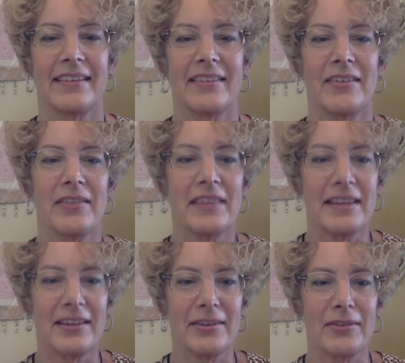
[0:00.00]
Well,
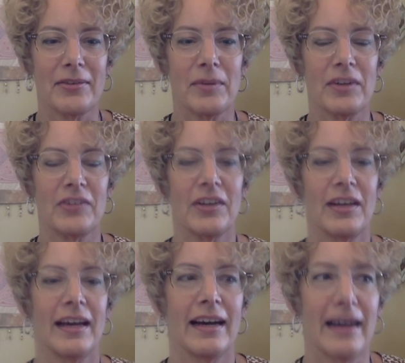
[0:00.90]
thank you so much.
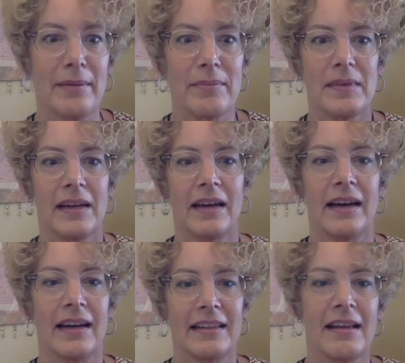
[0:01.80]
I'm
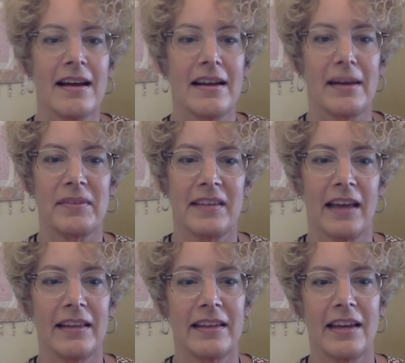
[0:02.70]
online. I'm
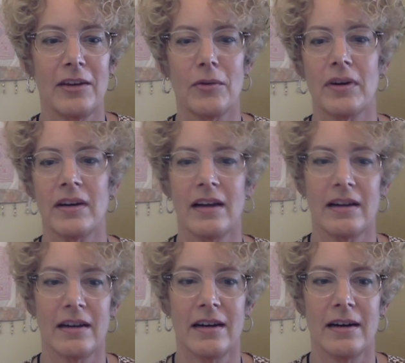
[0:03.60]

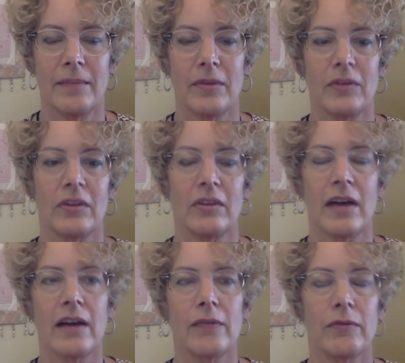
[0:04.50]
sallyknorton.com. There's a
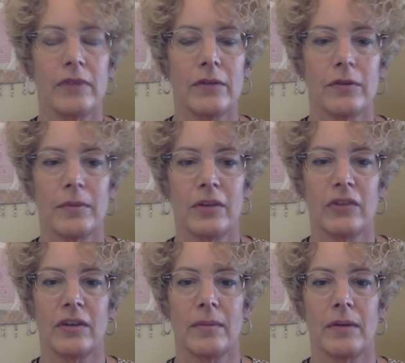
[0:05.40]
lot of free
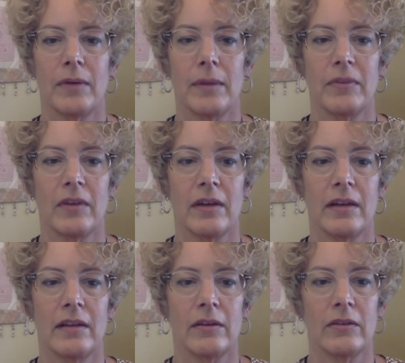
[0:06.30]
information on my
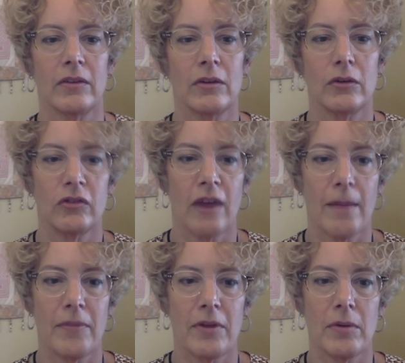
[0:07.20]
website. There's a little
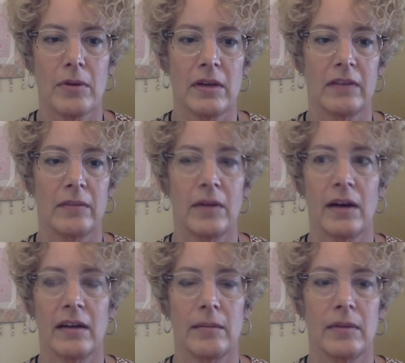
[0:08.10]
shop there where you can get some
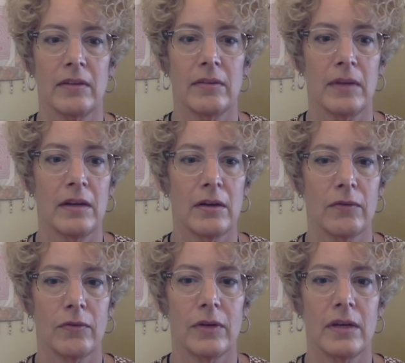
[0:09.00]
documents. Many are
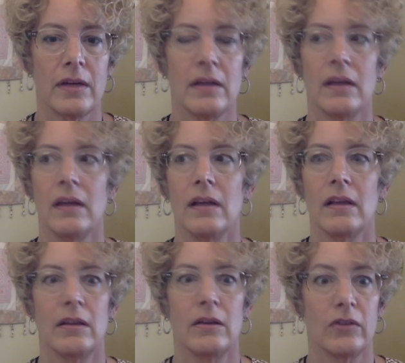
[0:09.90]
free.
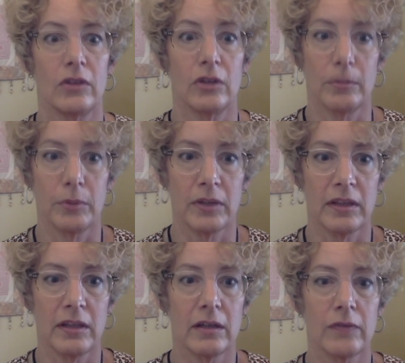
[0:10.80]
There's a
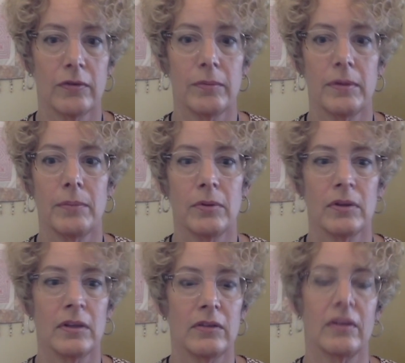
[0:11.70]
cookbook there for
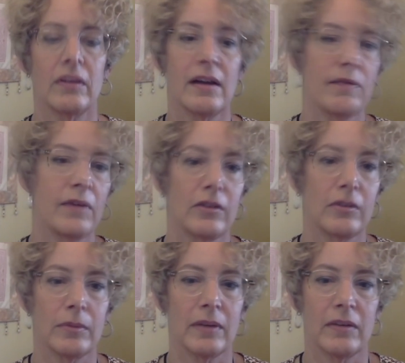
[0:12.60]
people, and there's a lot of
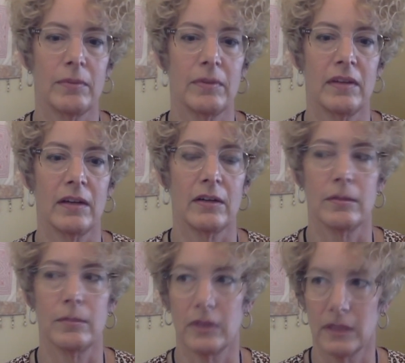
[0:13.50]
vegetable recipes in that
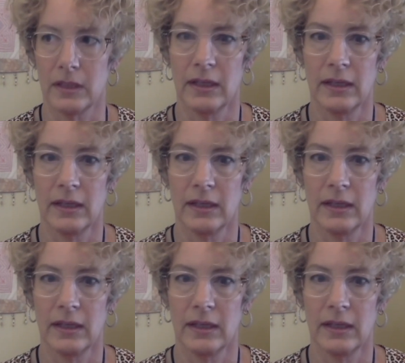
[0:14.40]
cookbook.